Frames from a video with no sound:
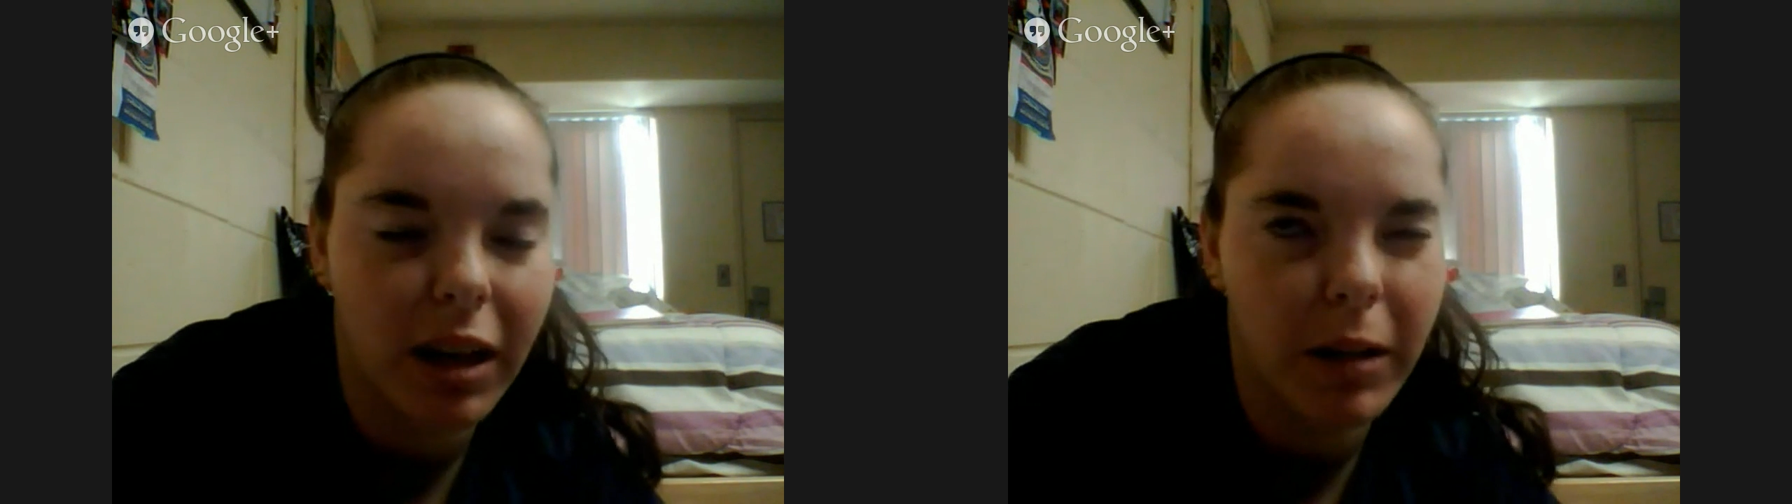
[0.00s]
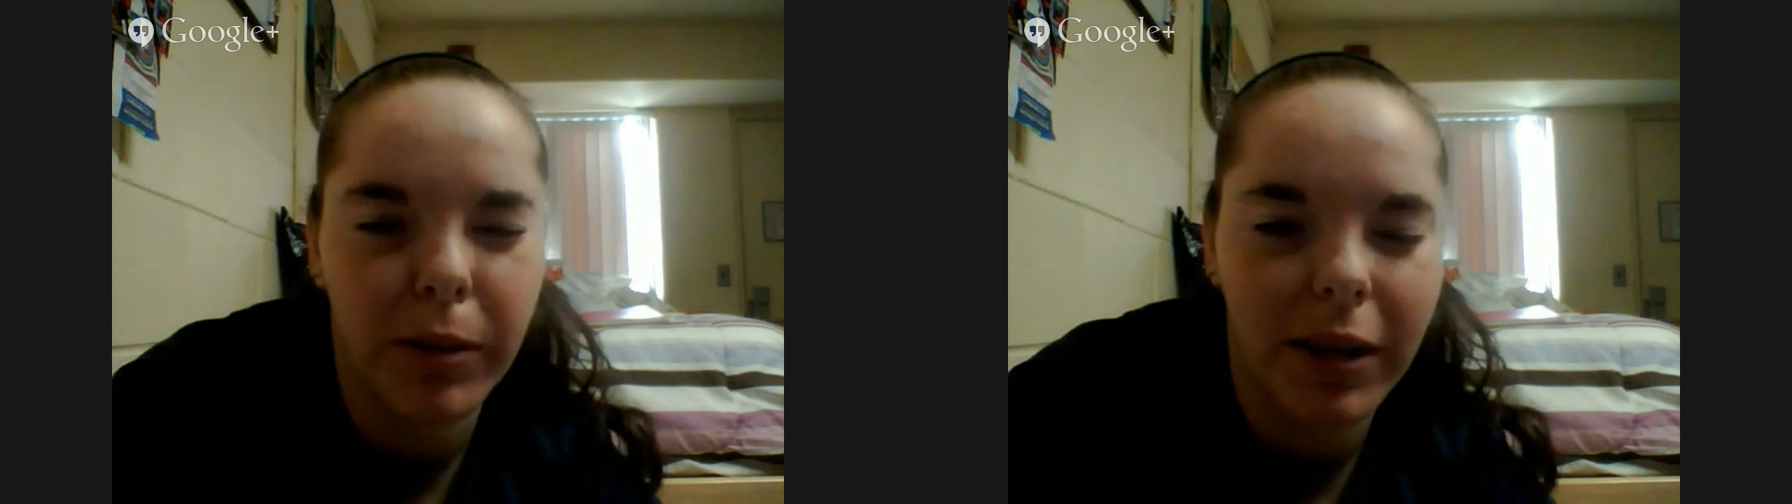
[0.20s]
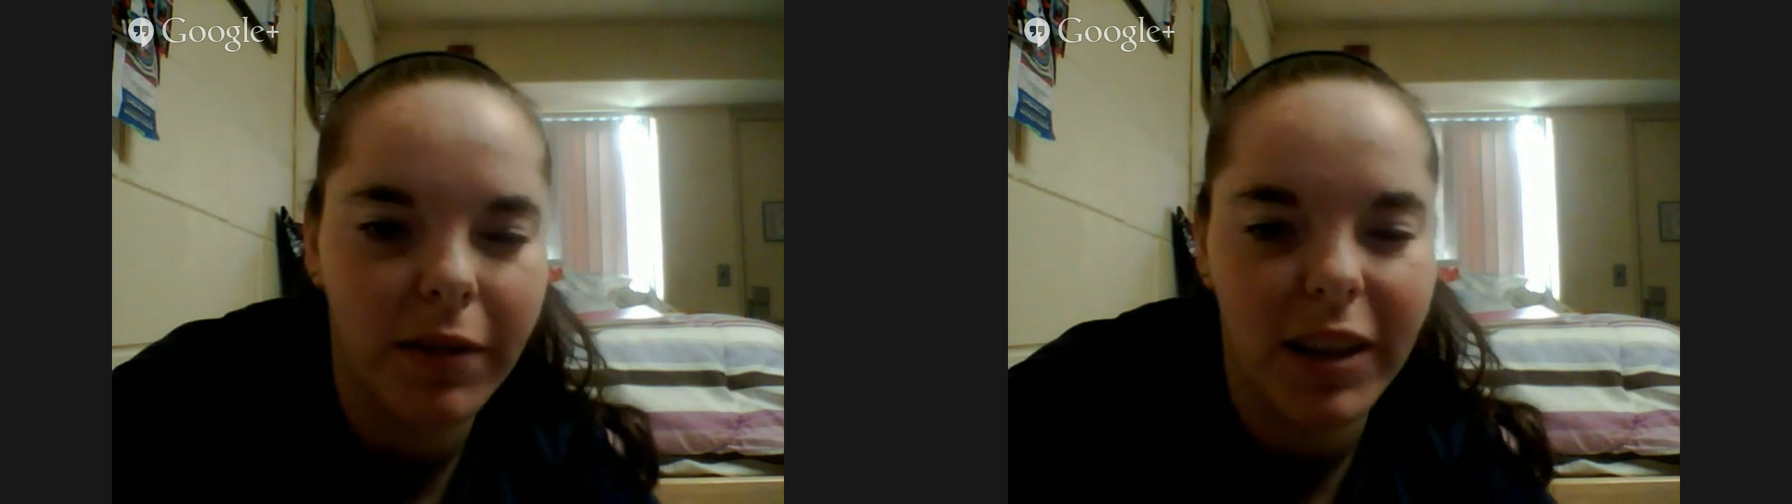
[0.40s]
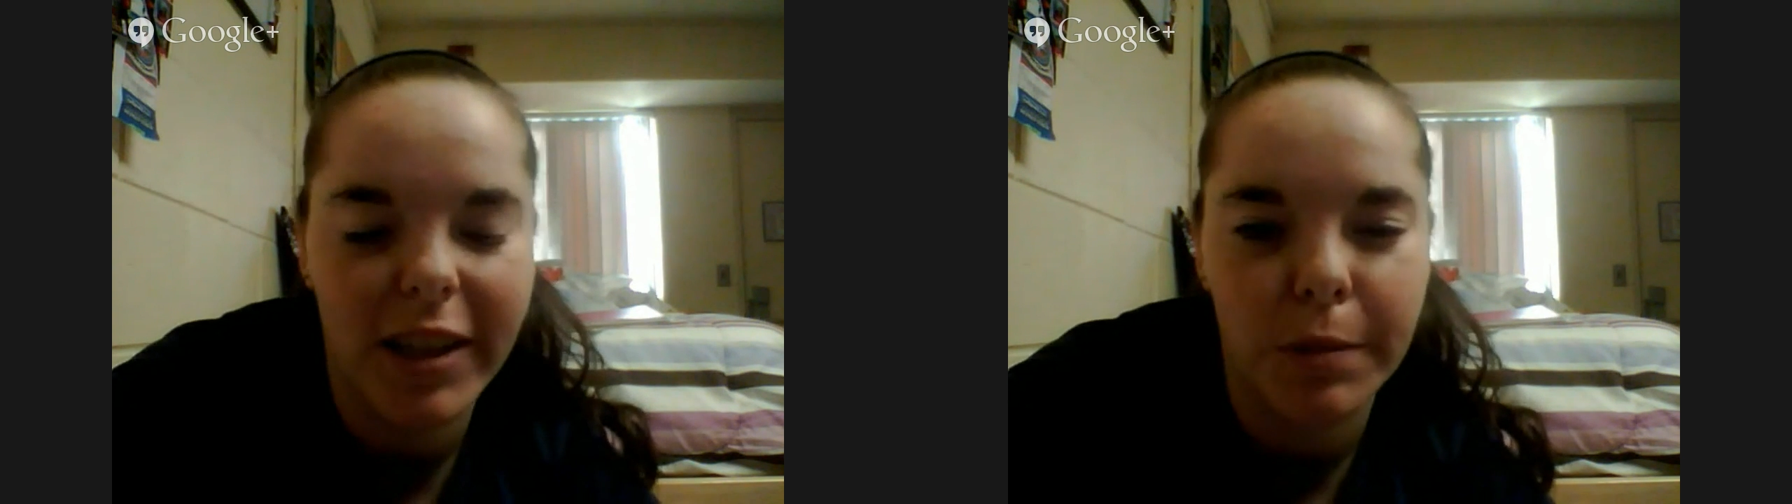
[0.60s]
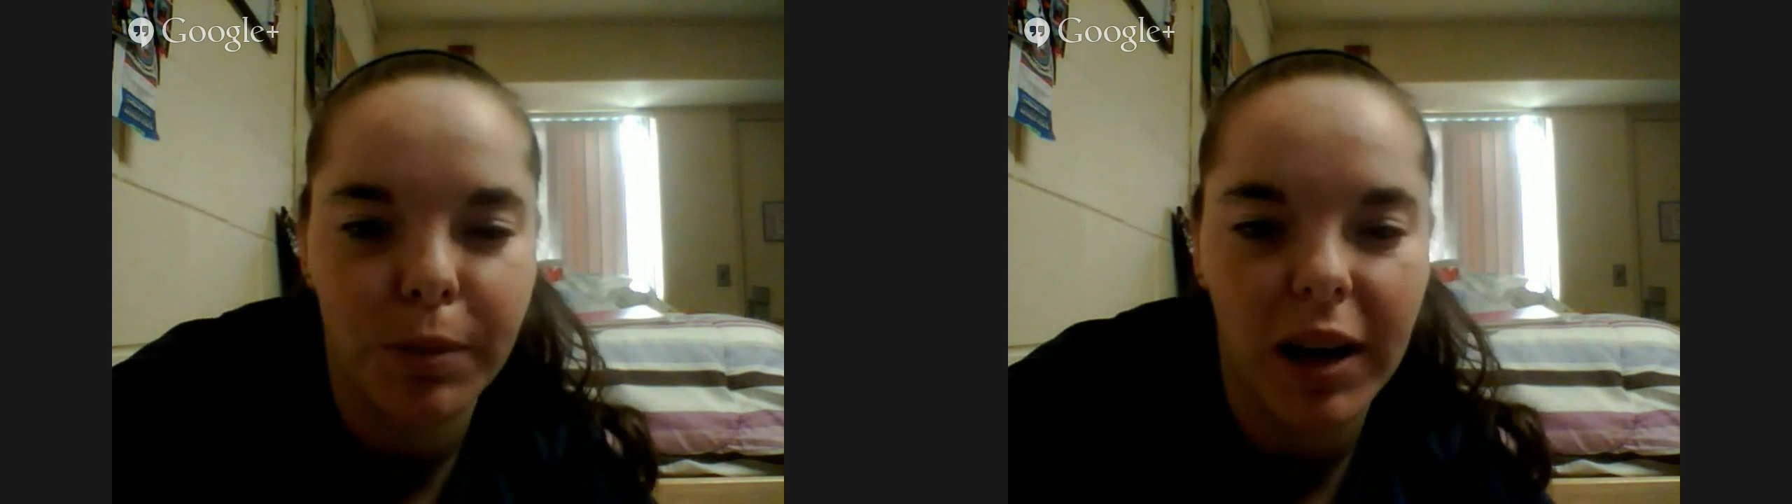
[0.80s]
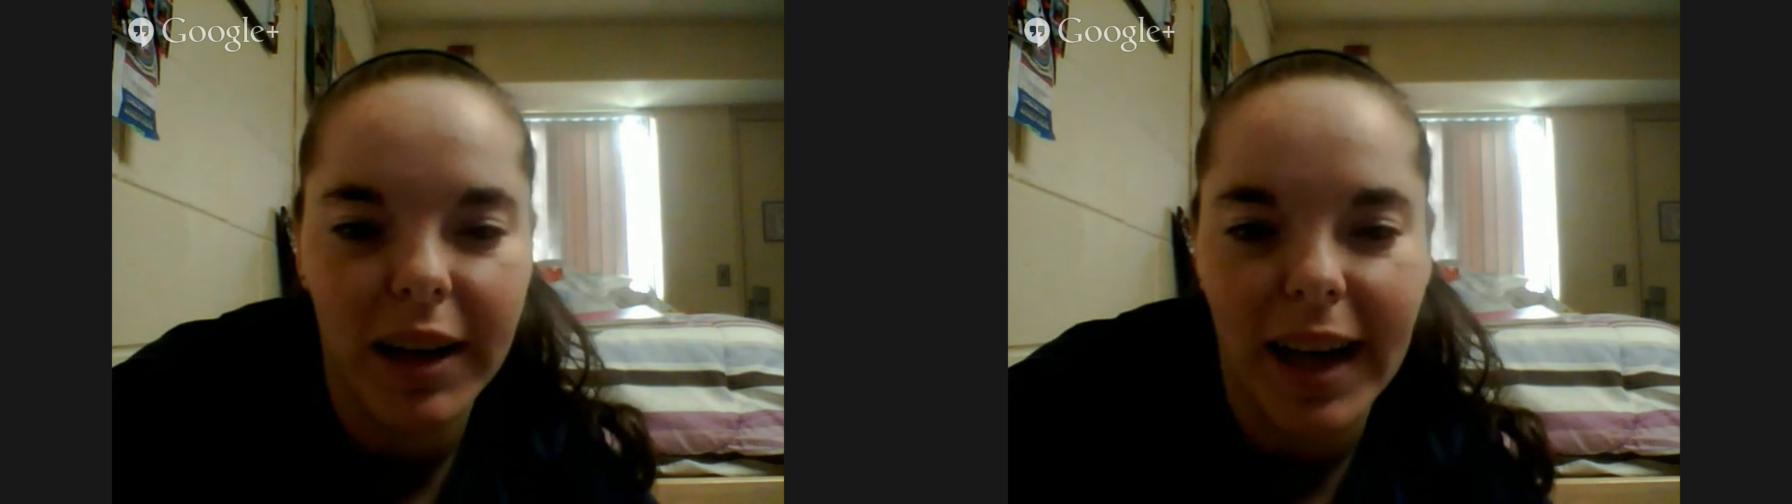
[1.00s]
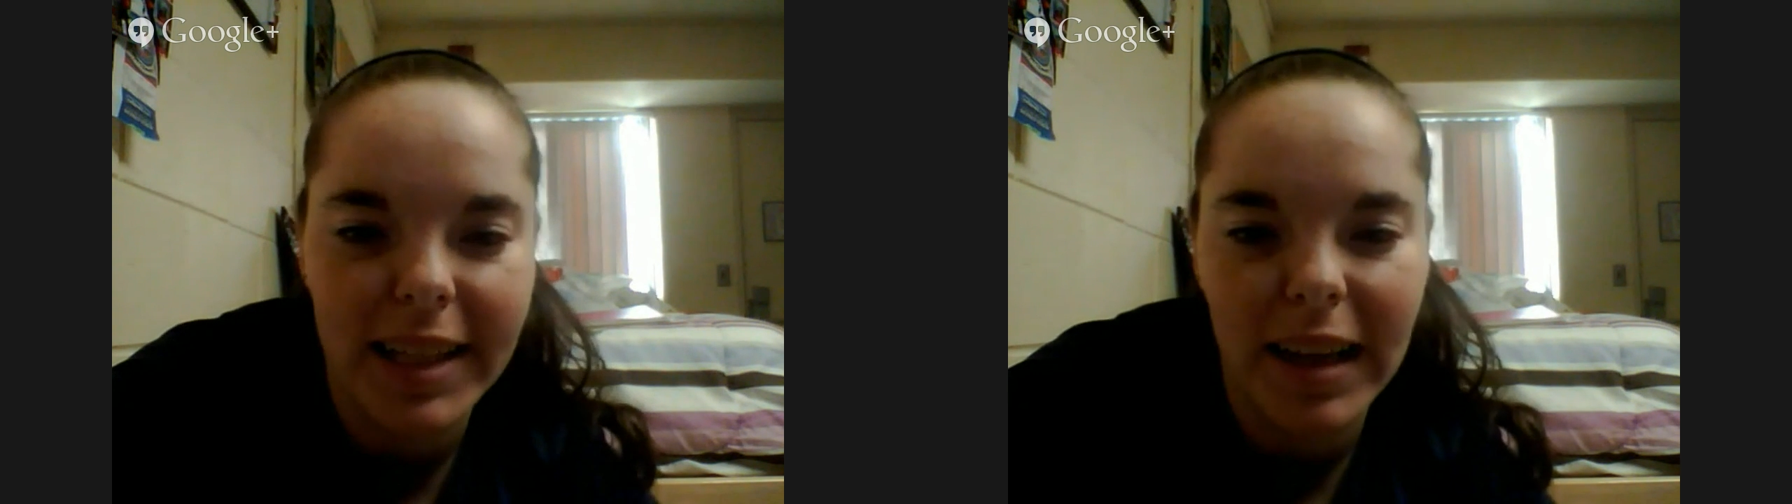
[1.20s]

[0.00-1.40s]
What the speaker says: previous broadcasting